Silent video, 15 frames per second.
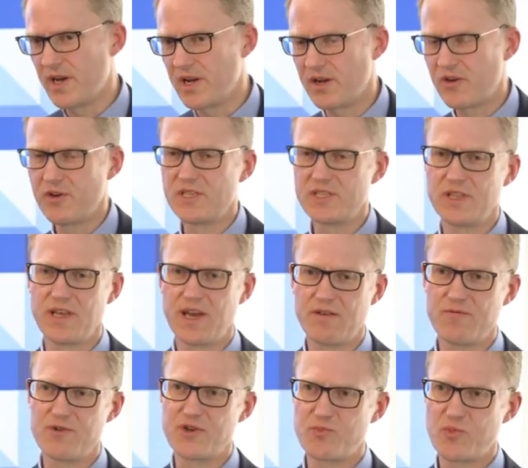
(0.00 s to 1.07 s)
an increase in the
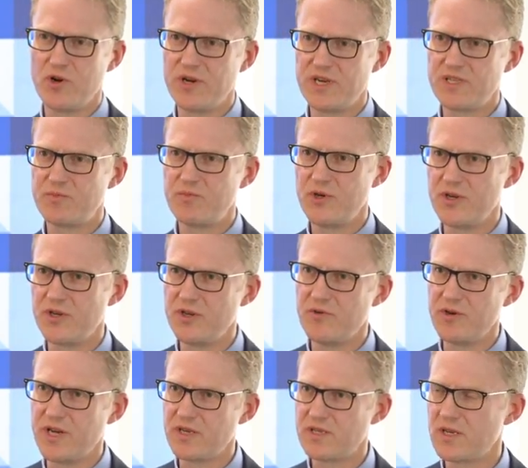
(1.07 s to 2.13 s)
average price per
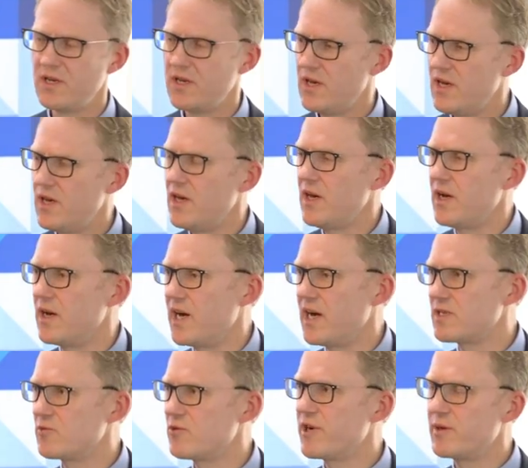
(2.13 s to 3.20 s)
unit. Uh,
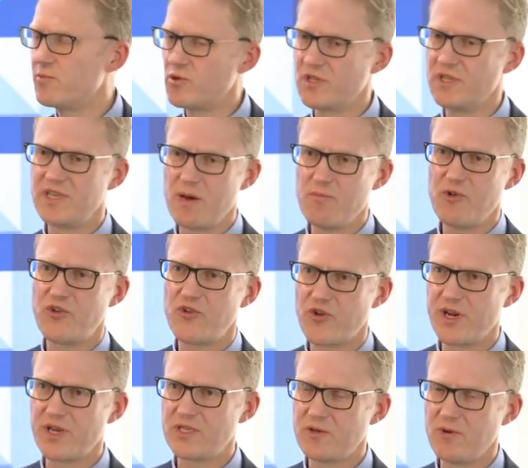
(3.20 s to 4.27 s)
as we're able to
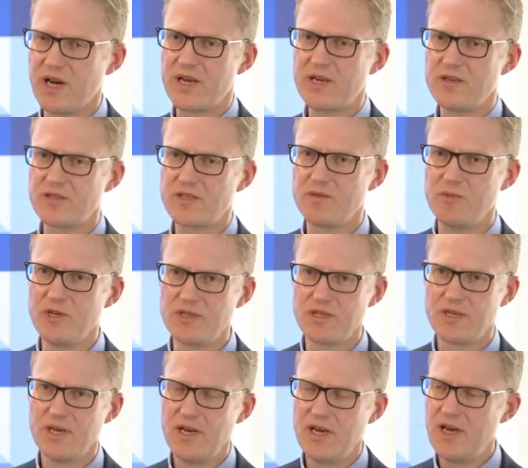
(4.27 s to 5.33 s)
demonstrate to our
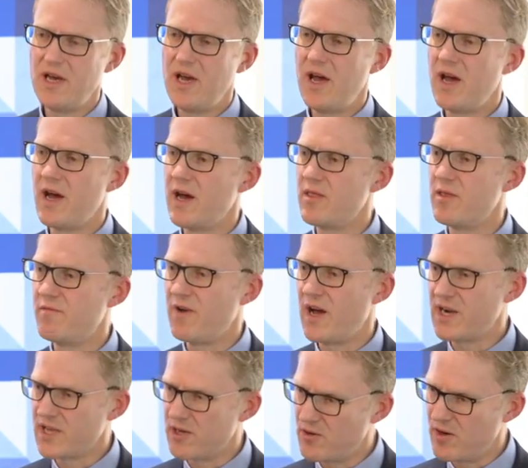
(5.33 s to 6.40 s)
customers uh, the
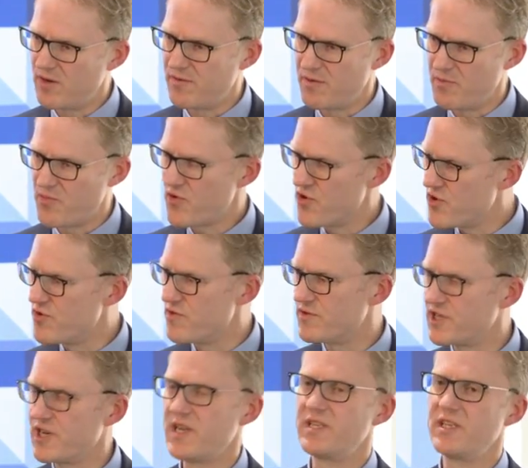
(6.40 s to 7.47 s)
value of improved
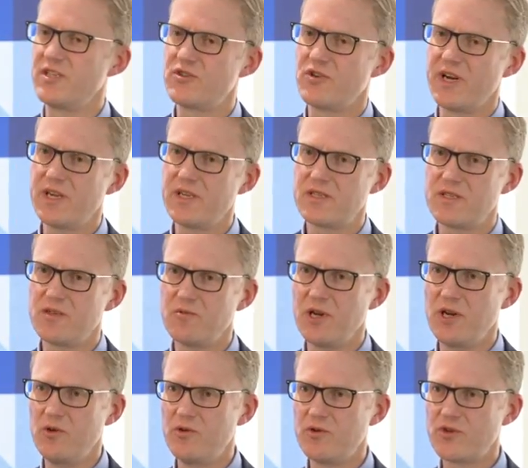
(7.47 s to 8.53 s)
genetic traits that we
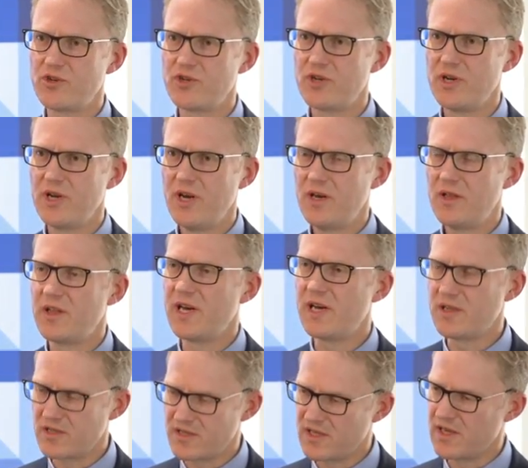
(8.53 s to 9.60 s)
launch, they
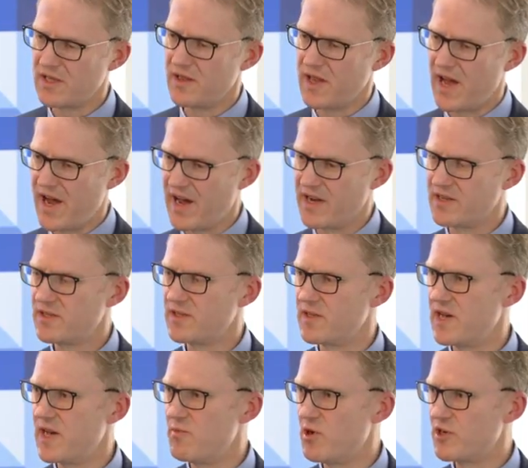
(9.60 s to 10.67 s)
can see that that adds to
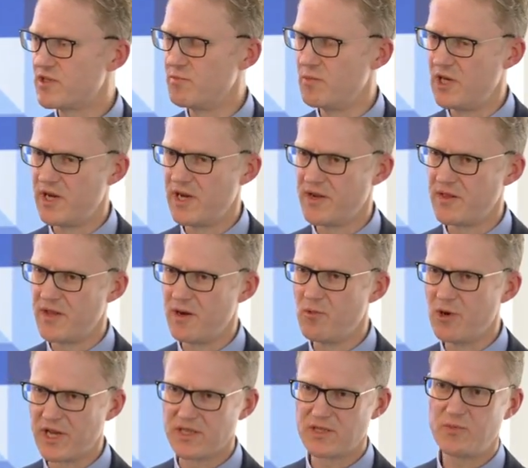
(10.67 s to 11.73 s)
their bottom line and they're
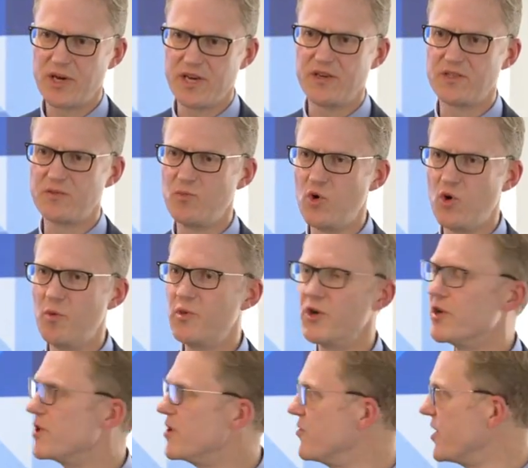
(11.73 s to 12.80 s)
willing to pay us more
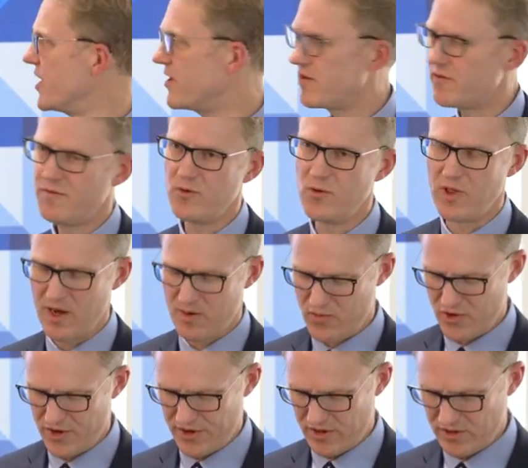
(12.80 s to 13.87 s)
per unit for that
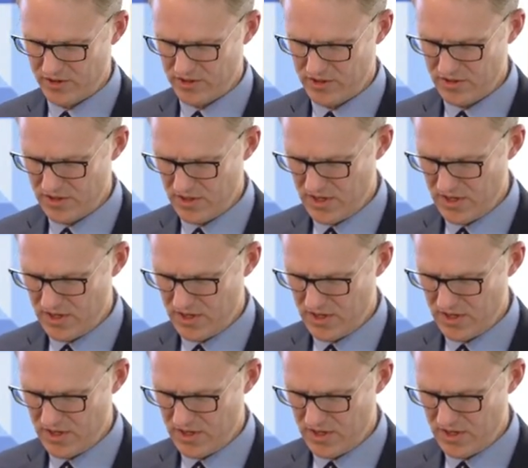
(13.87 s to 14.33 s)
product.